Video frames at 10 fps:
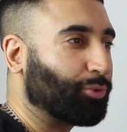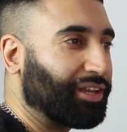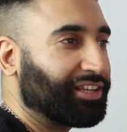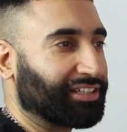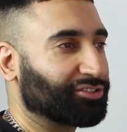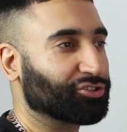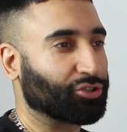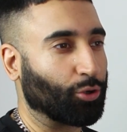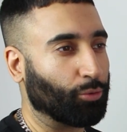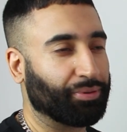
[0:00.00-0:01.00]
when you get to
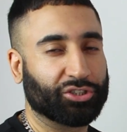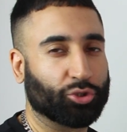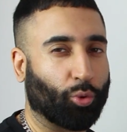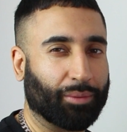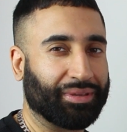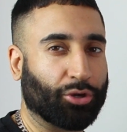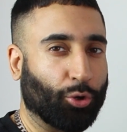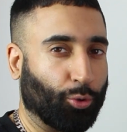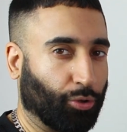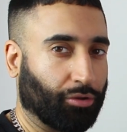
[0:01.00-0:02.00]
school because you want to be
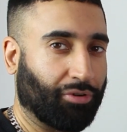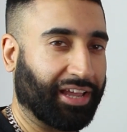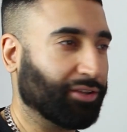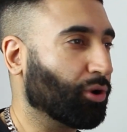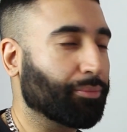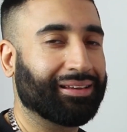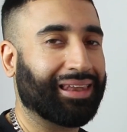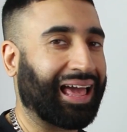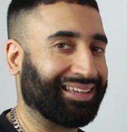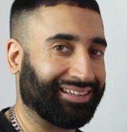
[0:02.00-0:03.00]
cool, right? You want to be
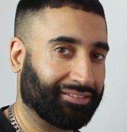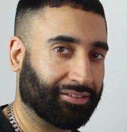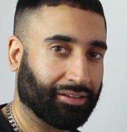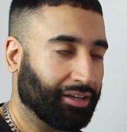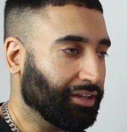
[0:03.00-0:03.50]
liked.